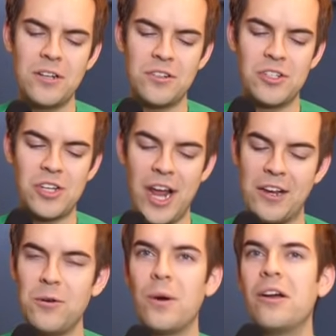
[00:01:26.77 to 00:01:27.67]
year's
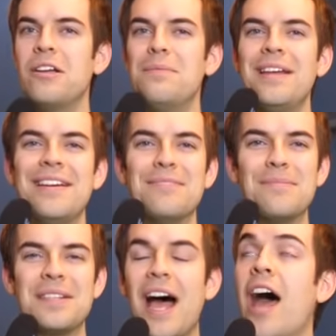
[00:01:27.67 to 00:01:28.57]
January
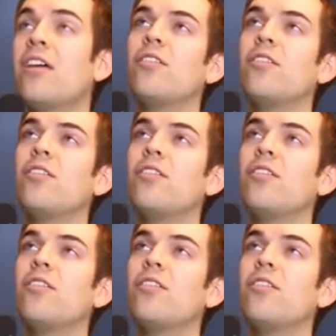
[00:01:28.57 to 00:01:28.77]
memes? I